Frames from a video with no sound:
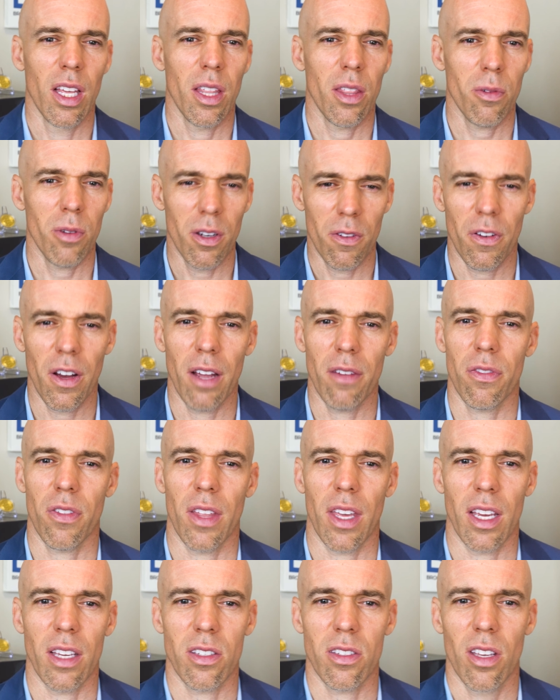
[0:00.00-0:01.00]
three to five
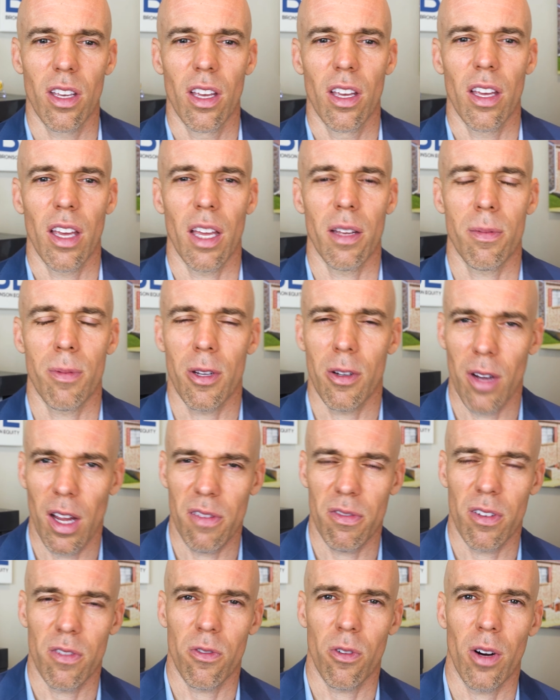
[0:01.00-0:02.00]
things to be
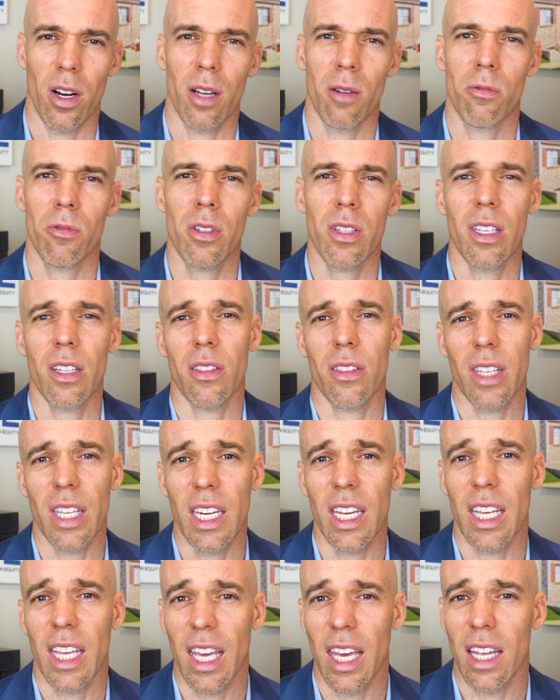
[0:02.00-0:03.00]
grateful for, and really
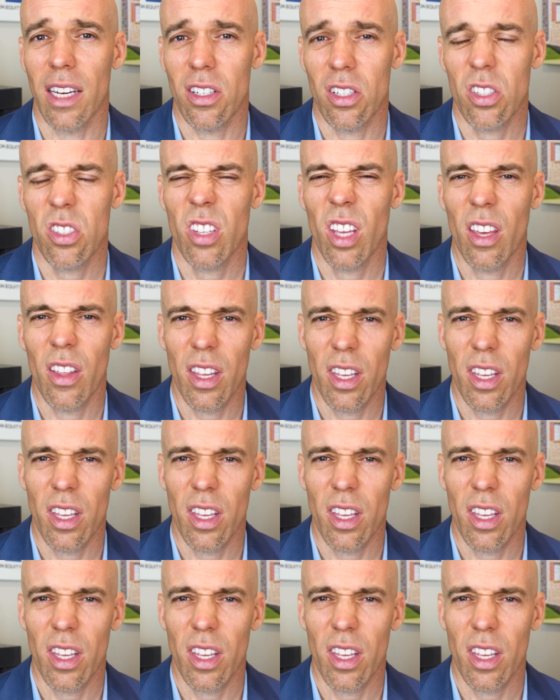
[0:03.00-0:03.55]
leaning in, just saying